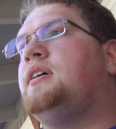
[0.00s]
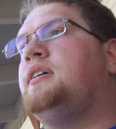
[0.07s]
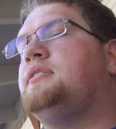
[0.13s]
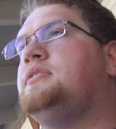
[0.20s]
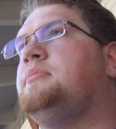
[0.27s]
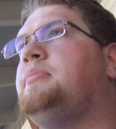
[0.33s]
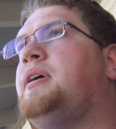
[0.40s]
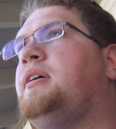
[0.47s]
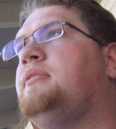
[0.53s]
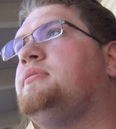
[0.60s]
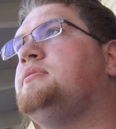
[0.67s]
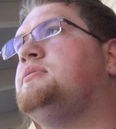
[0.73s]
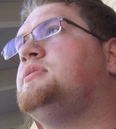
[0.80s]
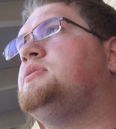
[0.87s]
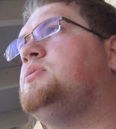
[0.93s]
It's
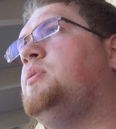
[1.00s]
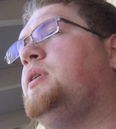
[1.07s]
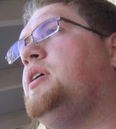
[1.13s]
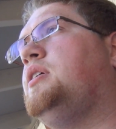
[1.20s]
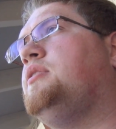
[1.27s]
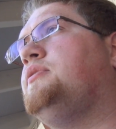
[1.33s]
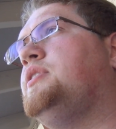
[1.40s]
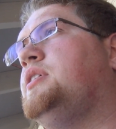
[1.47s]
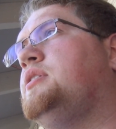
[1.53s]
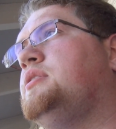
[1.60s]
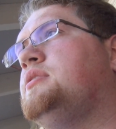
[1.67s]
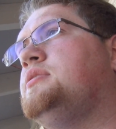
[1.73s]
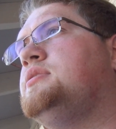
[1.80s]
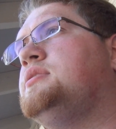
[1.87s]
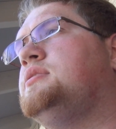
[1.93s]
about 8
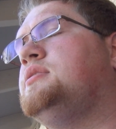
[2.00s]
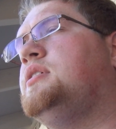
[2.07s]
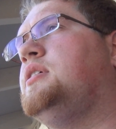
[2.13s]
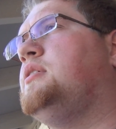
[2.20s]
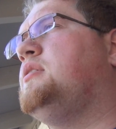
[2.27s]
years